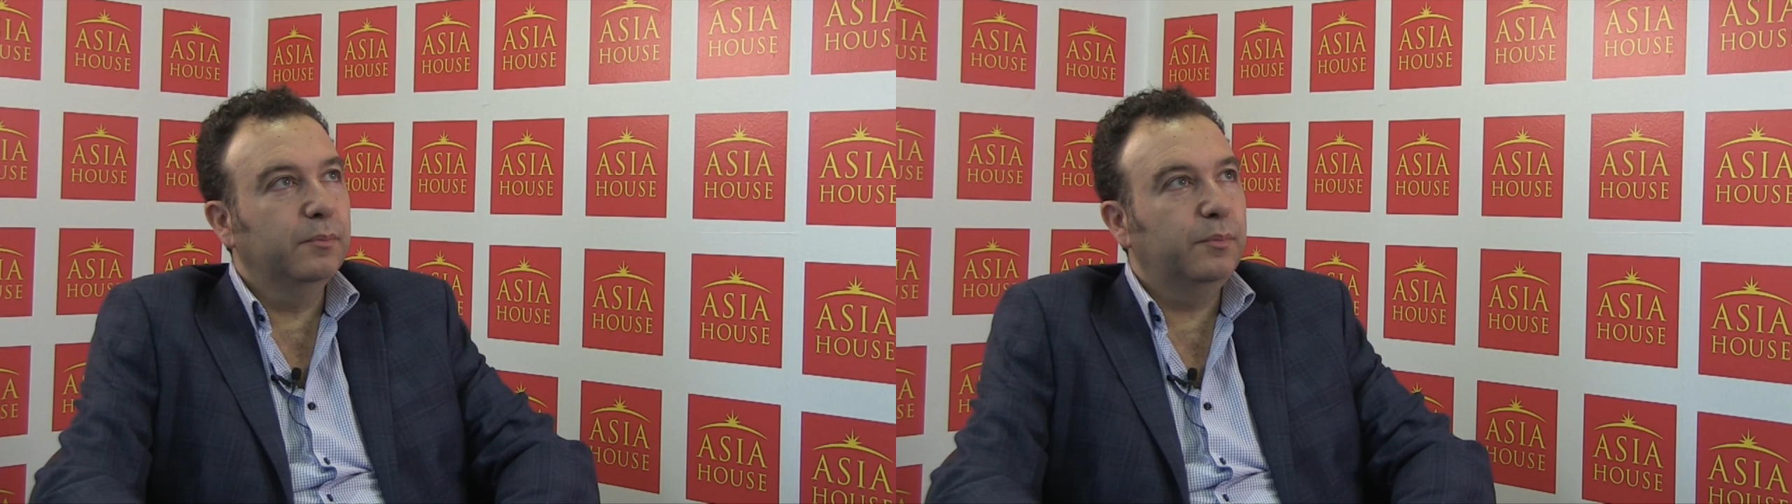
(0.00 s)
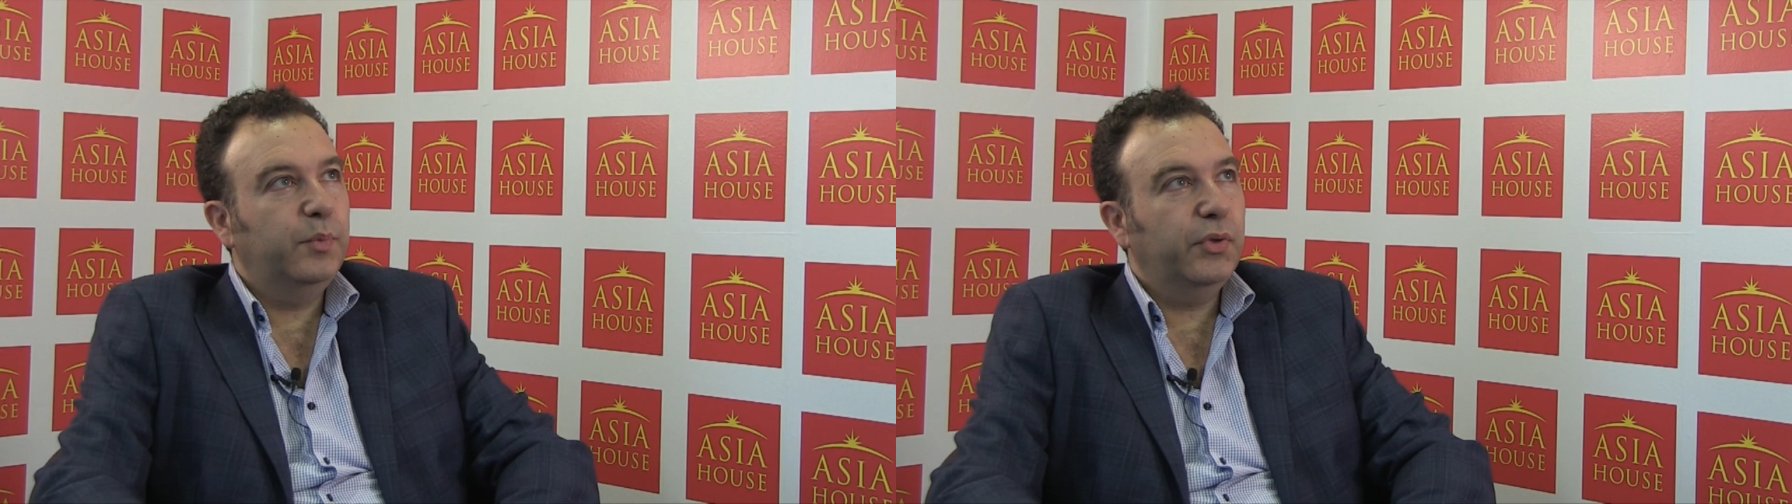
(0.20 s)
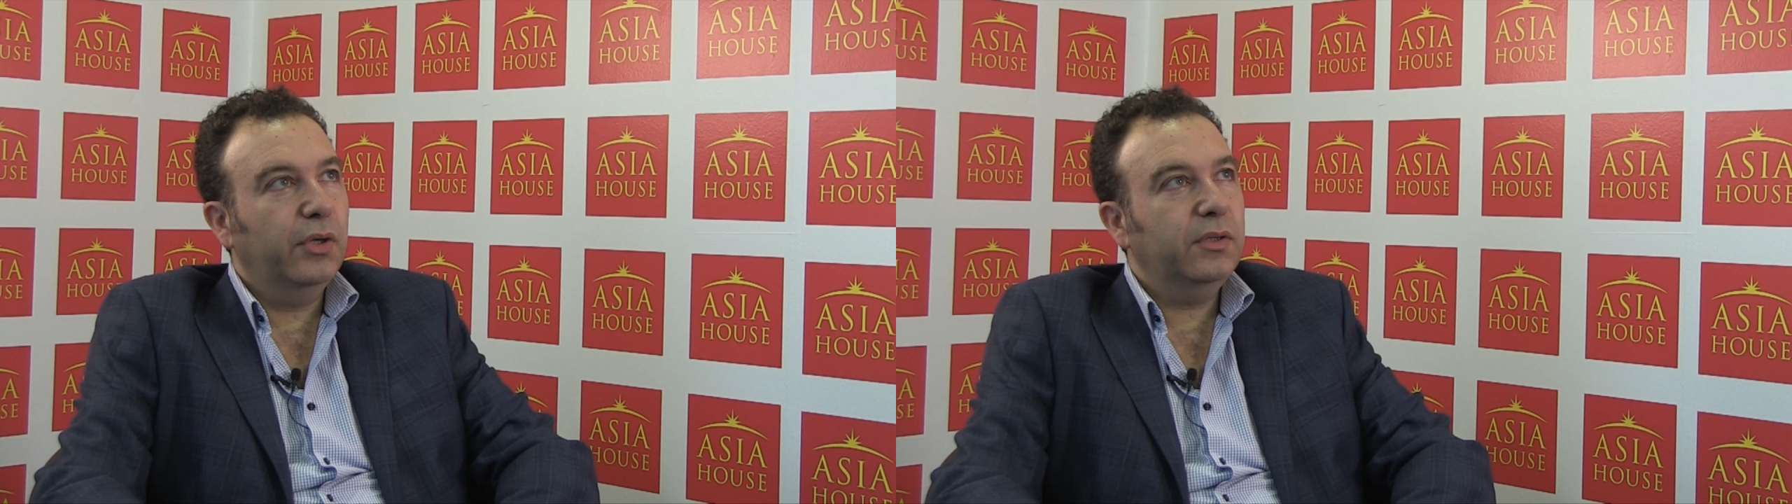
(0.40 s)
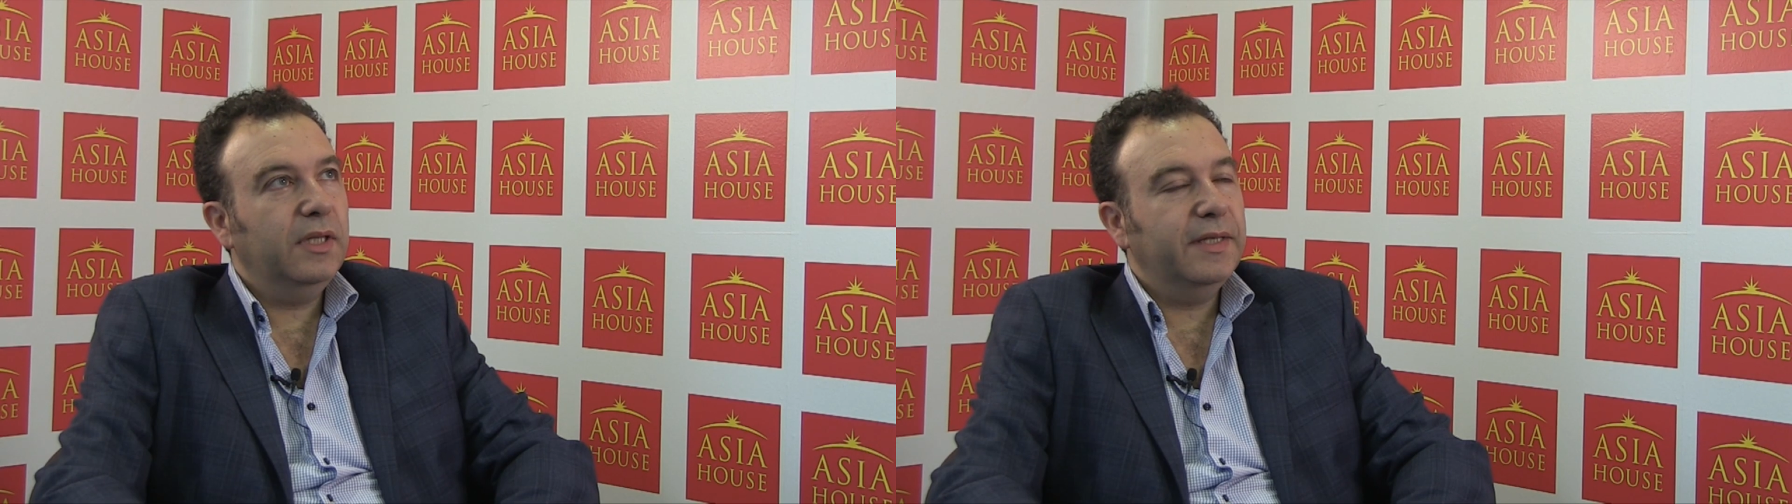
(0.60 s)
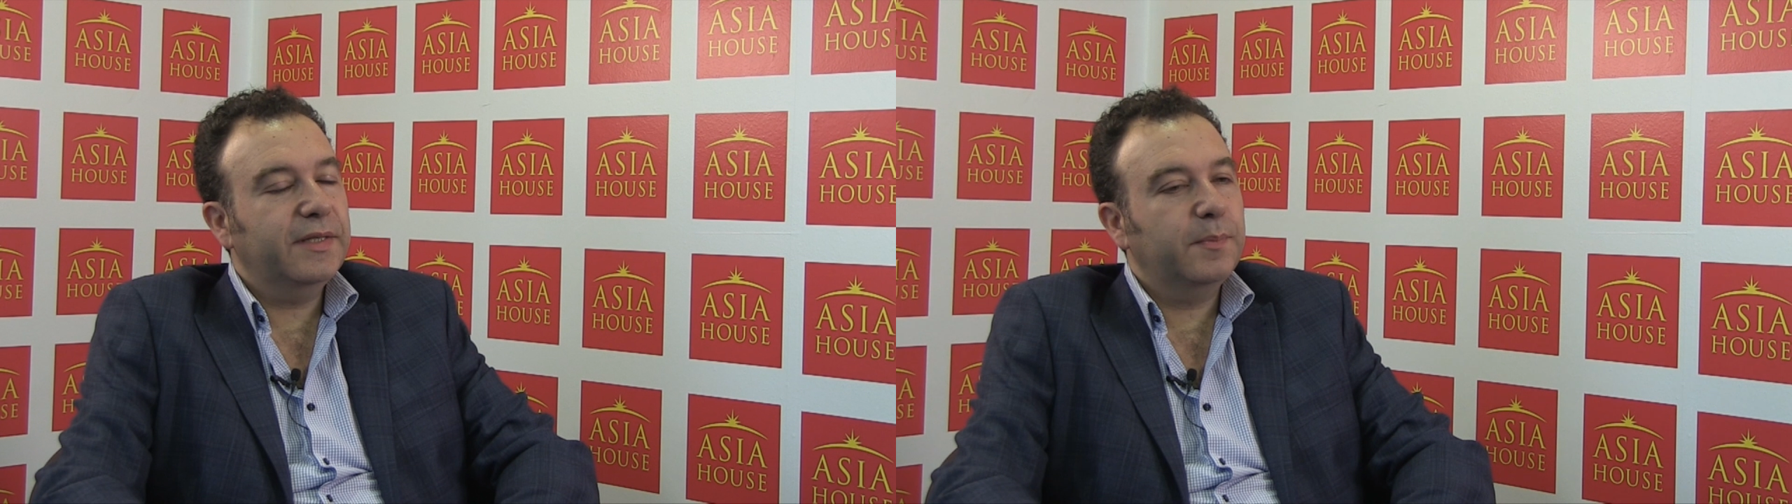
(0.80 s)

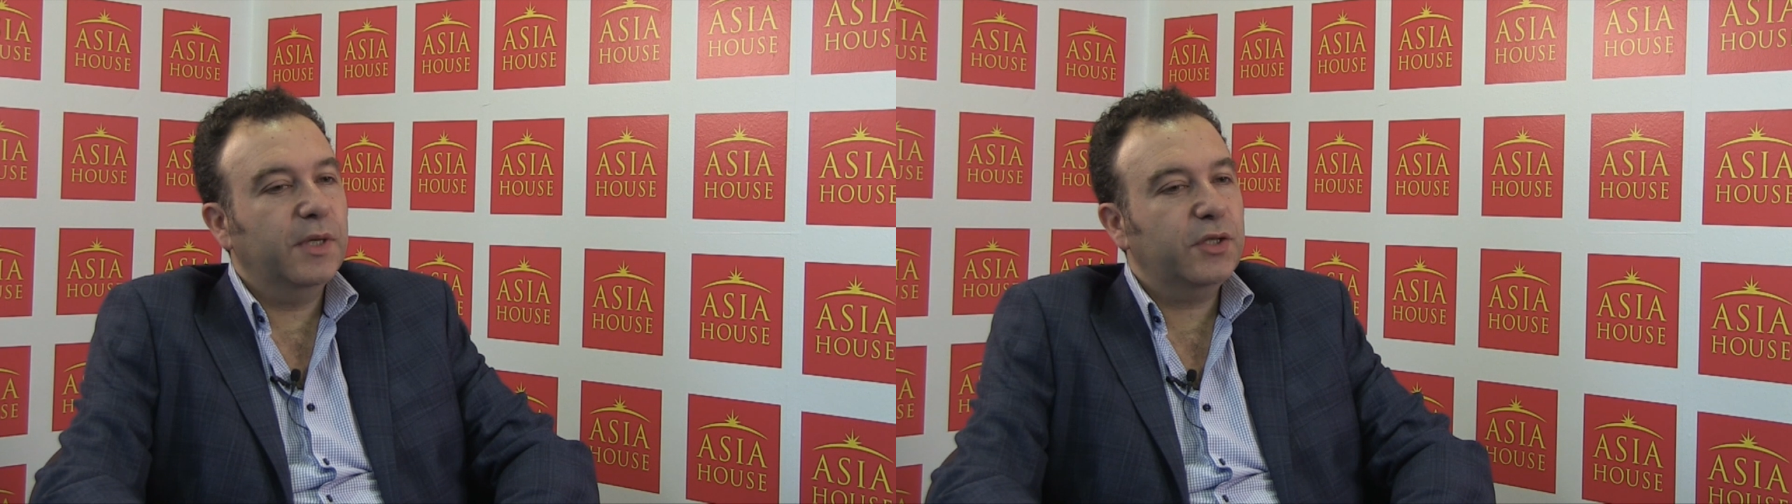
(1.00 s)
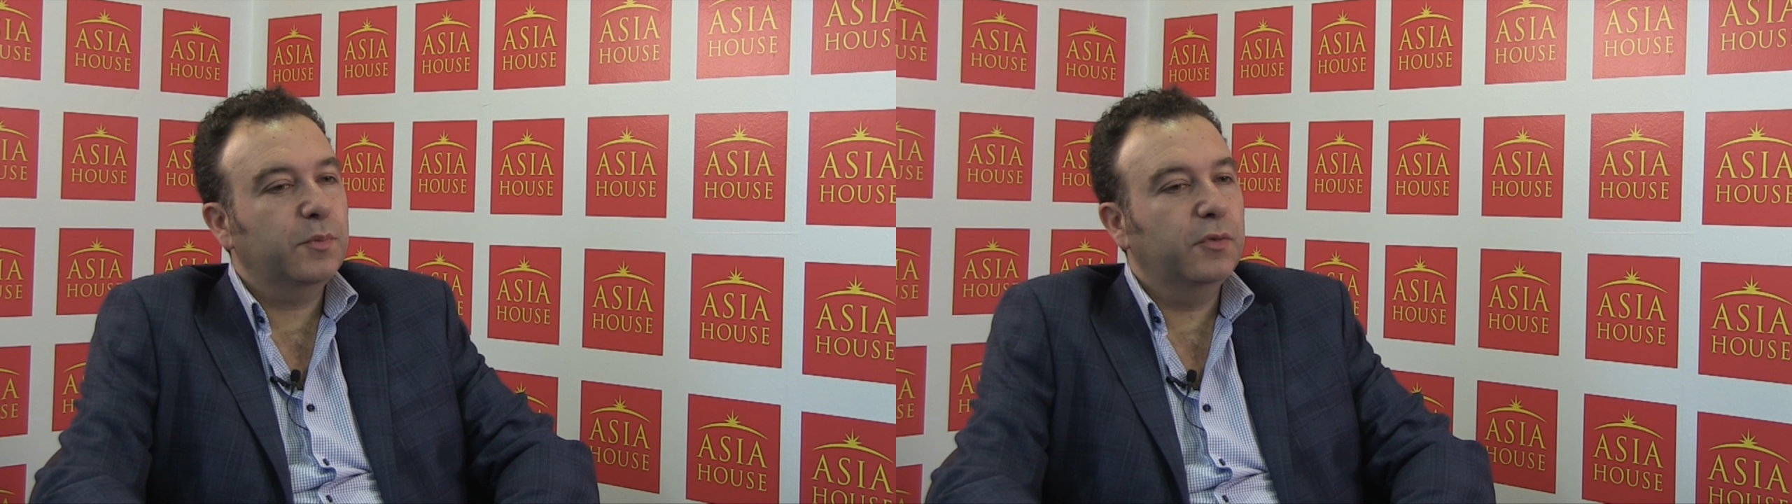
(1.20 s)
broadly it's much